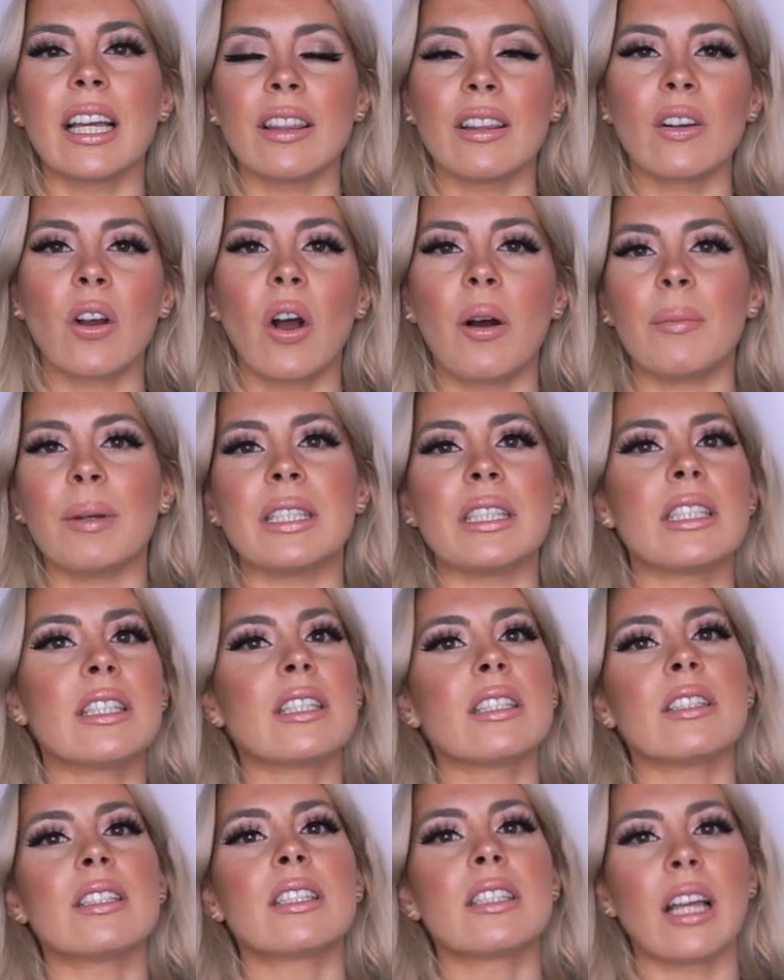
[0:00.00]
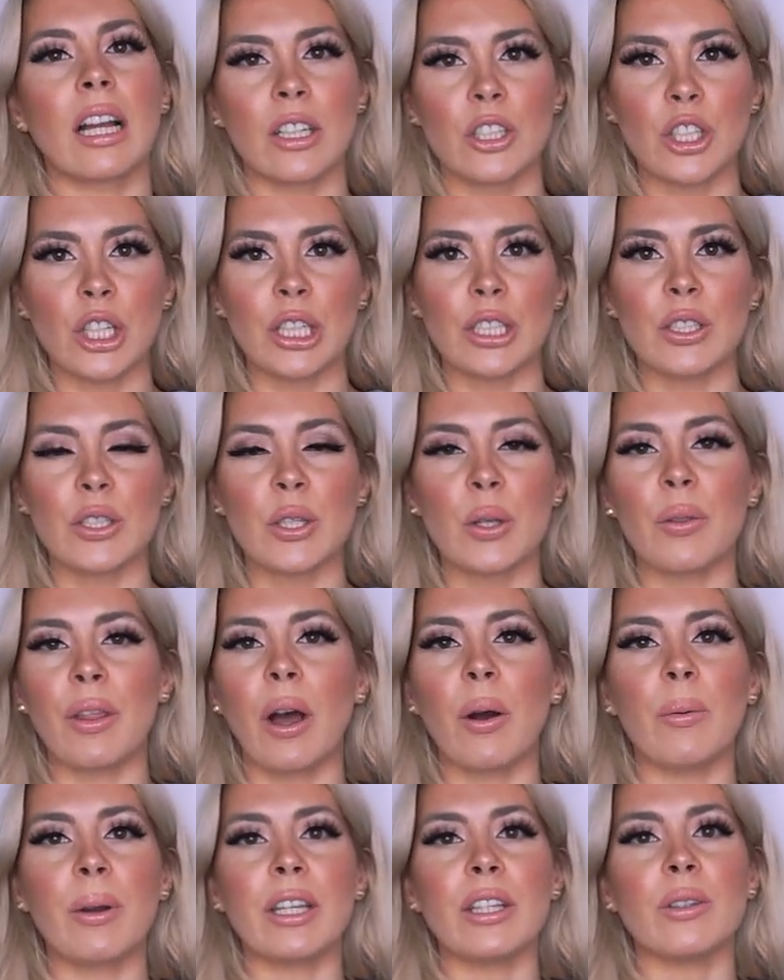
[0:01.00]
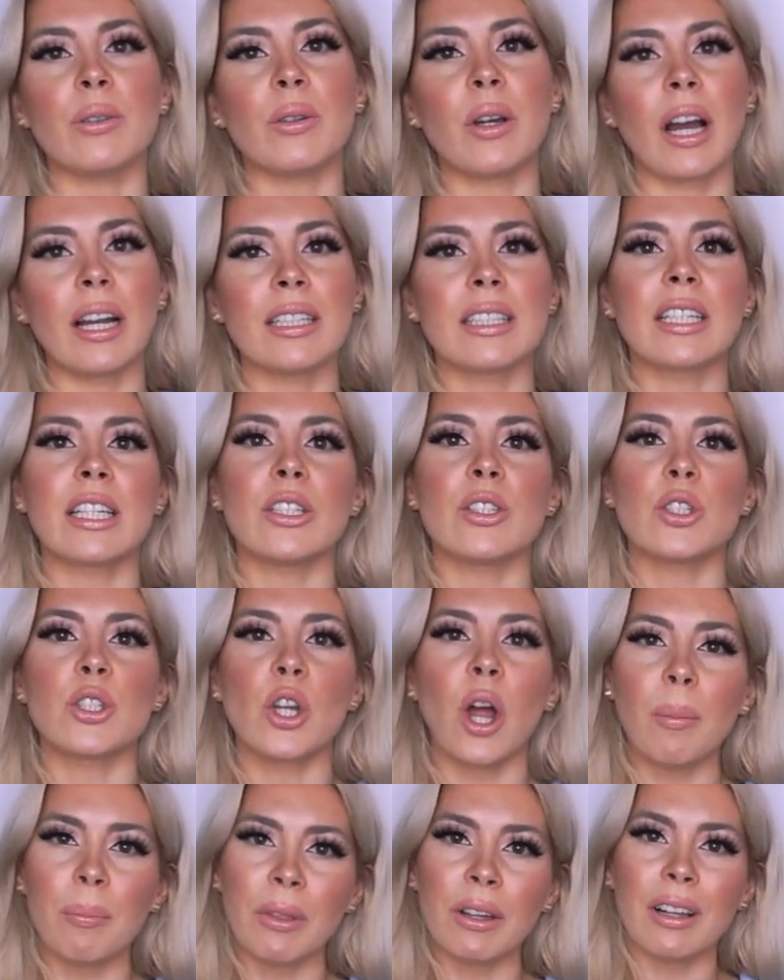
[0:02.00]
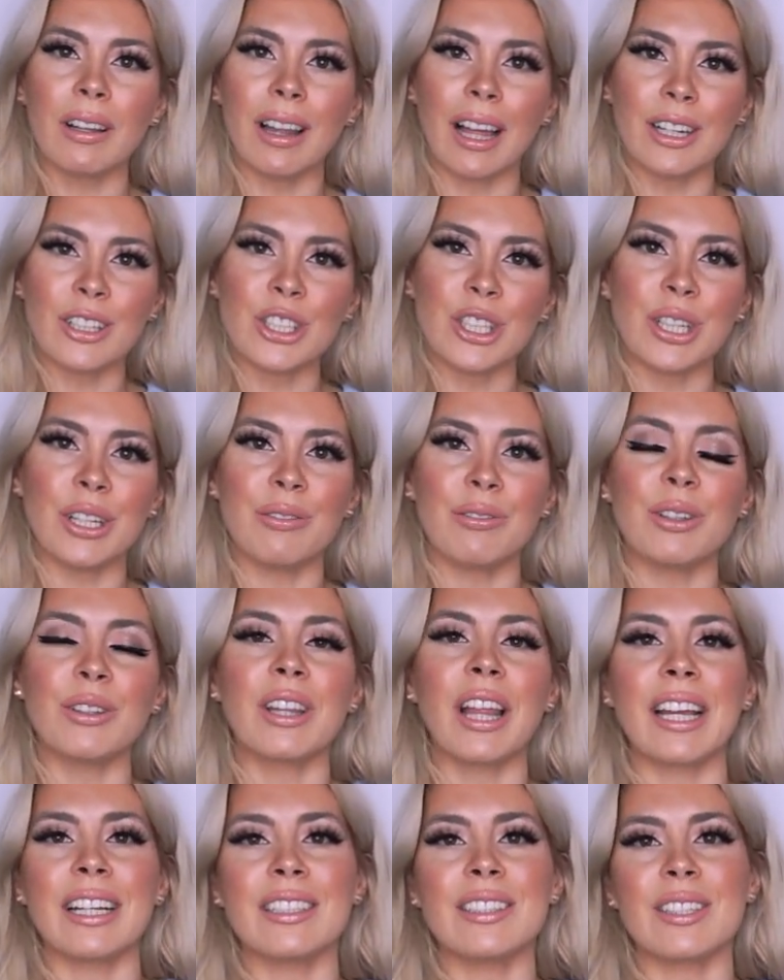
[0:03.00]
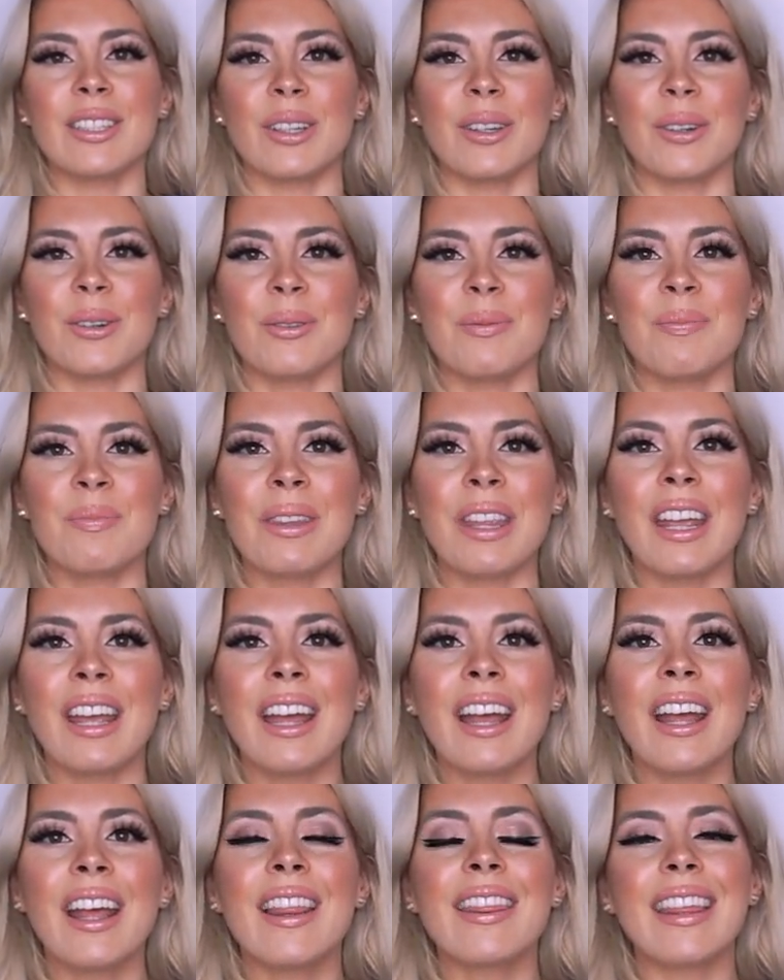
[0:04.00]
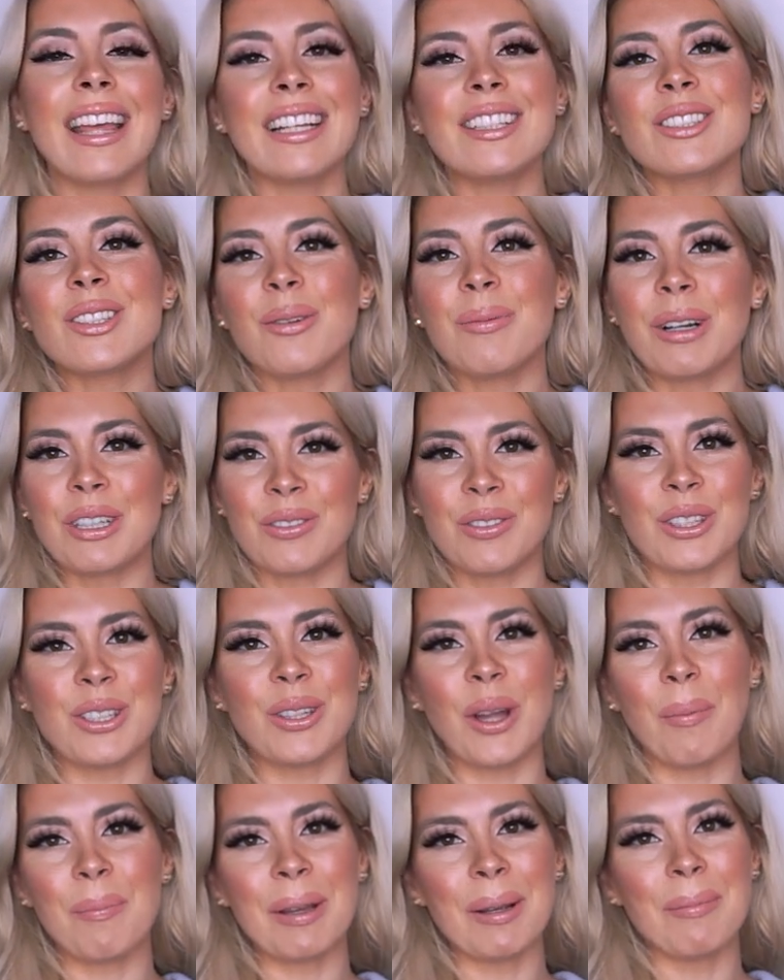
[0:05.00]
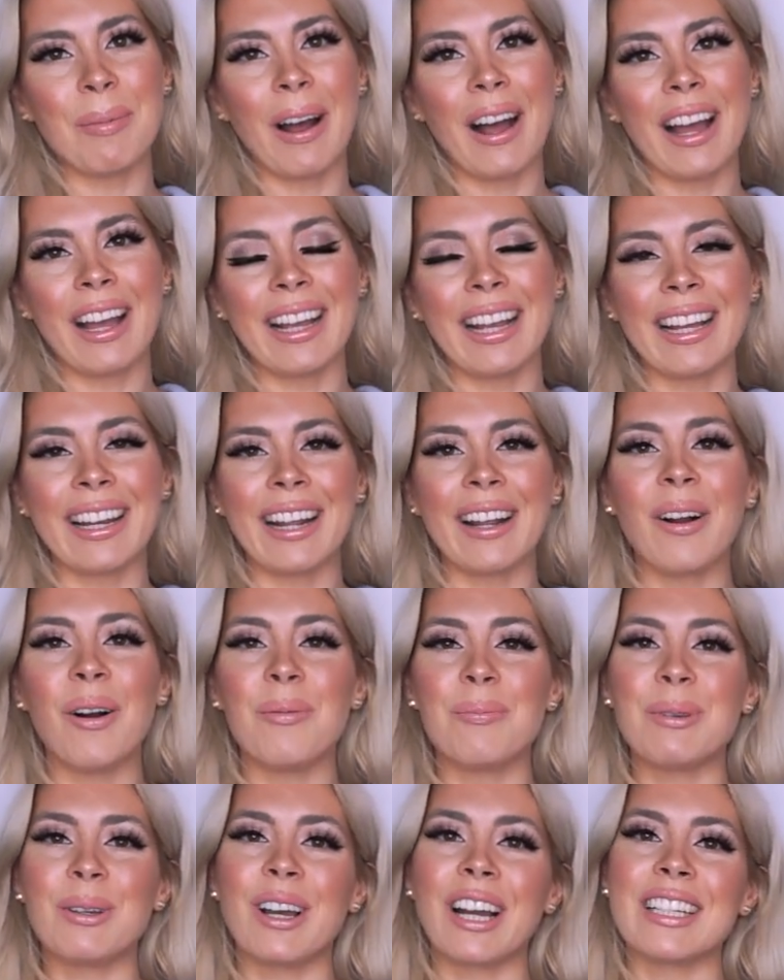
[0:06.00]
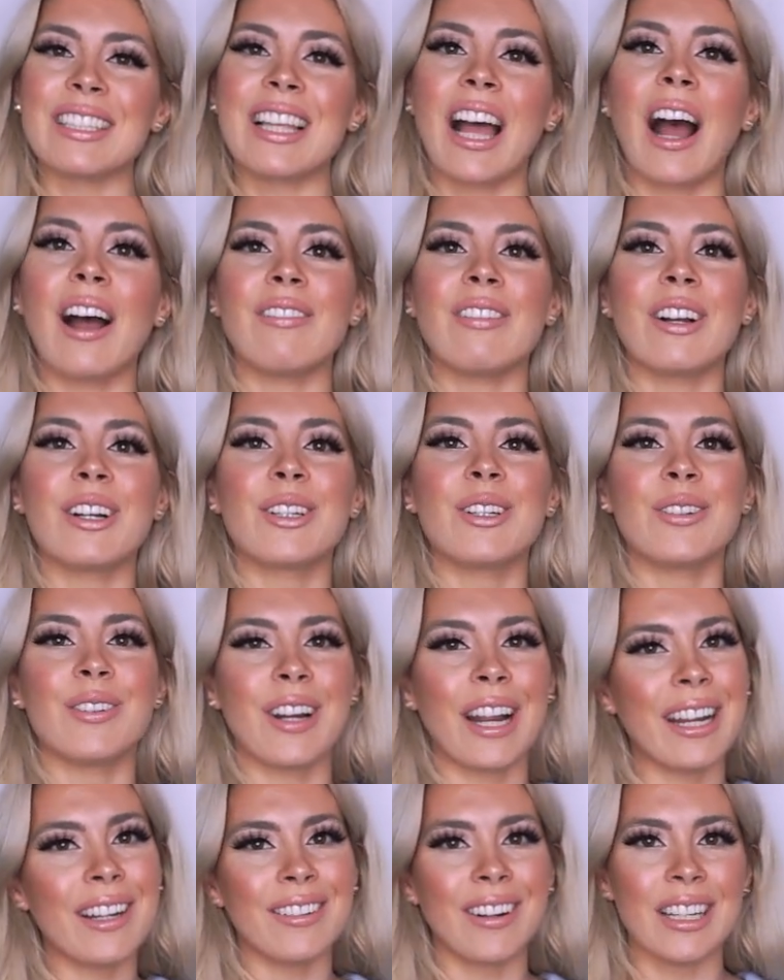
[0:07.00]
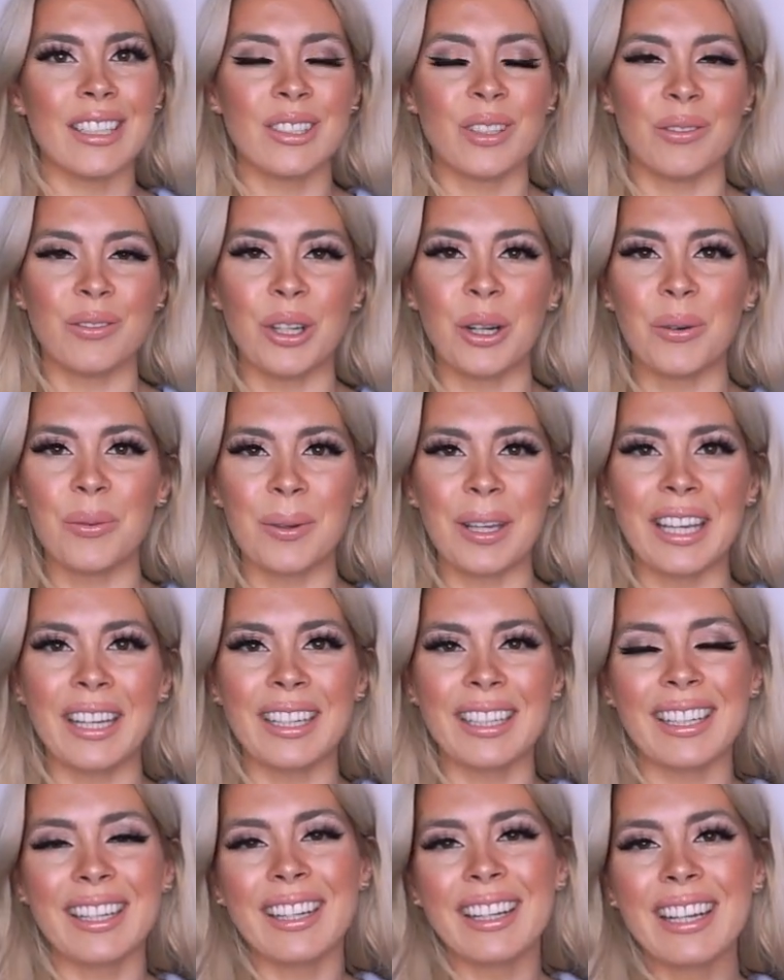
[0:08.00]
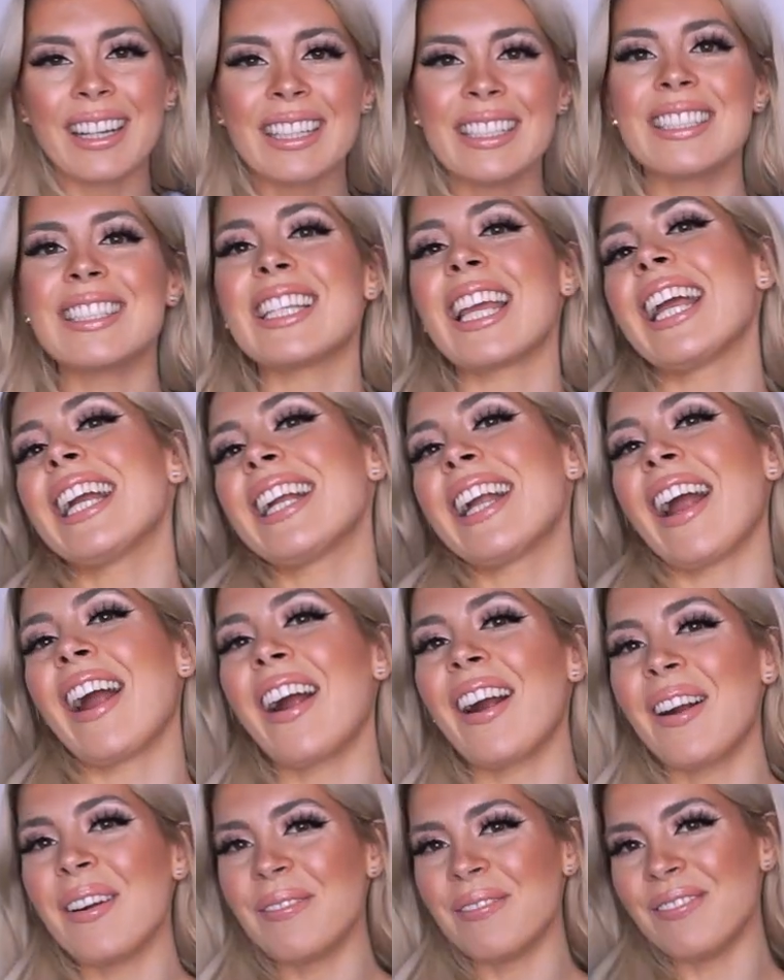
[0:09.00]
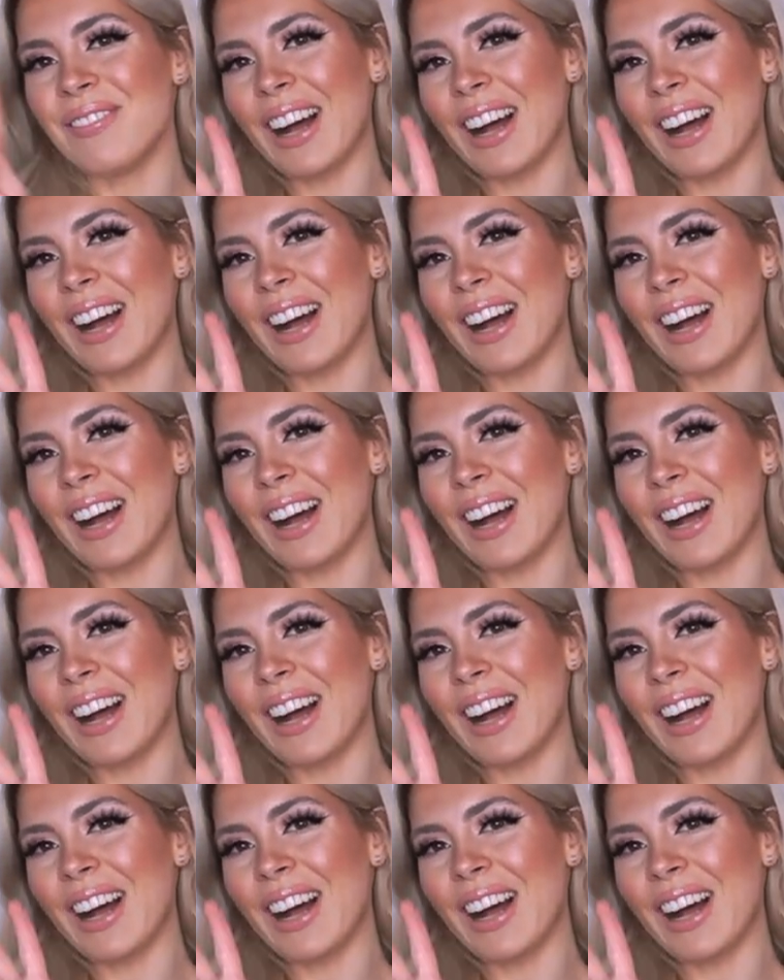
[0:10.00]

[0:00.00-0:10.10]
in the comments section so that way you guys can shop the collection if you'd like to. Thanks so much for stopping by, and I hope you guys have a great rest of your week. Take care.